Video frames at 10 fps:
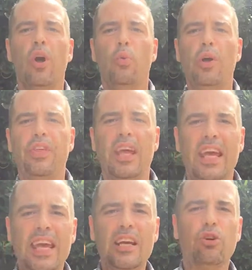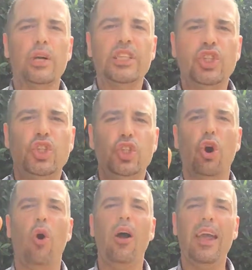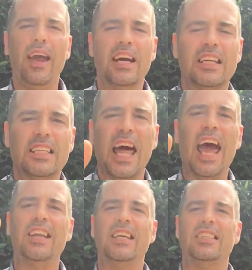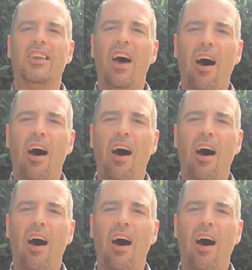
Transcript: with the increased joy and gladness